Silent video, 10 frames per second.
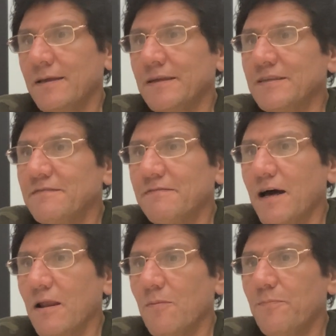They
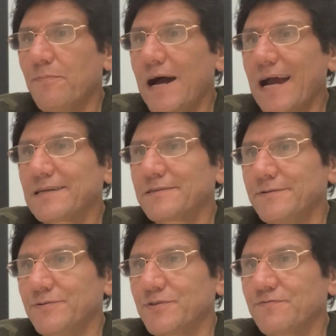develop
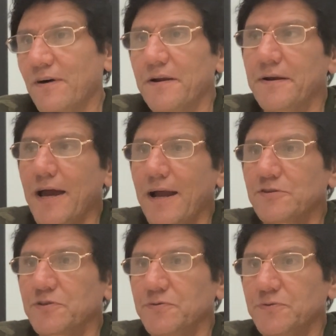accents, foreign
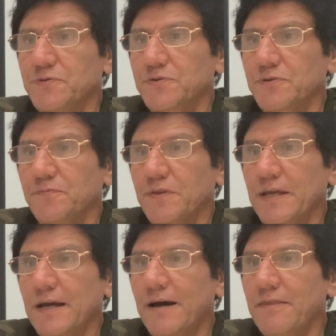accents,
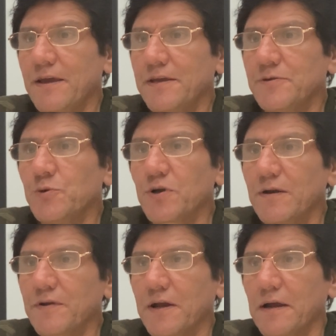and you can
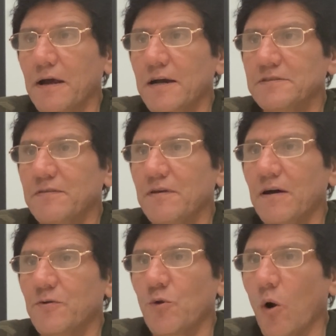recognize that they are
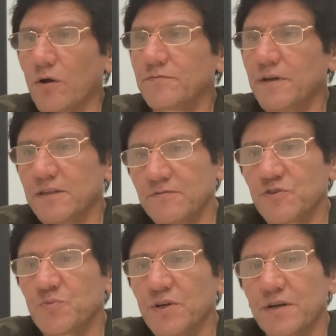not native
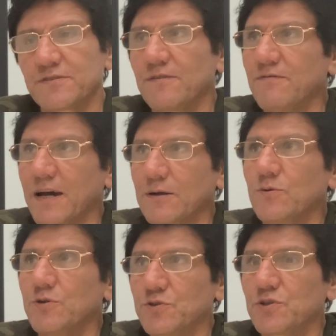speakers of
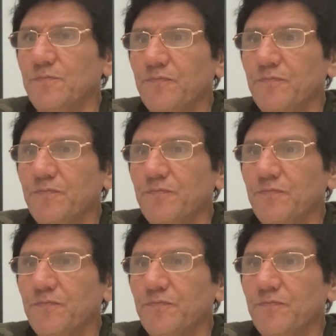language.